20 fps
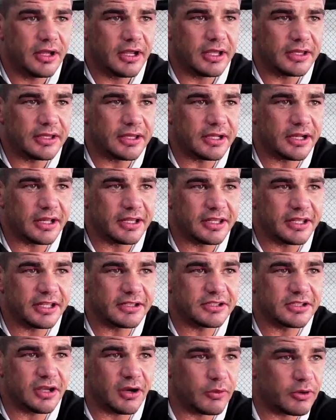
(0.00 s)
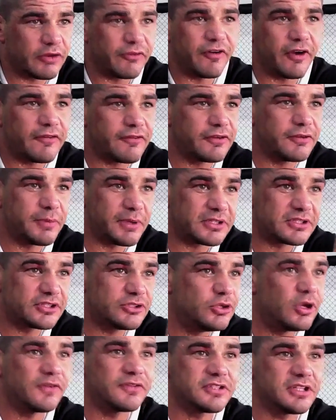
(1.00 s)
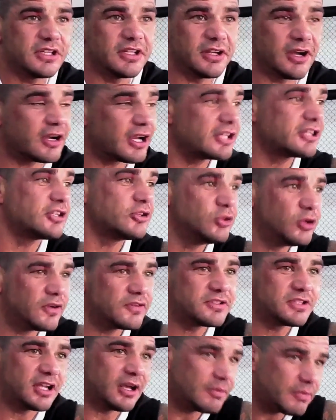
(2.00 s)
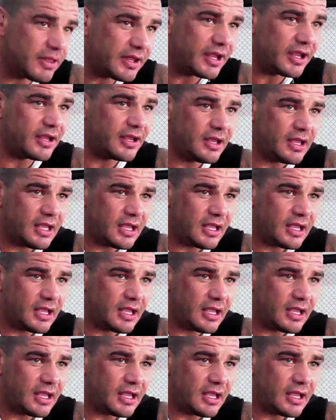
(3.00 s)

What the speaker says: You know, I want to fight for the best UFC. I get the UFC, I'm there.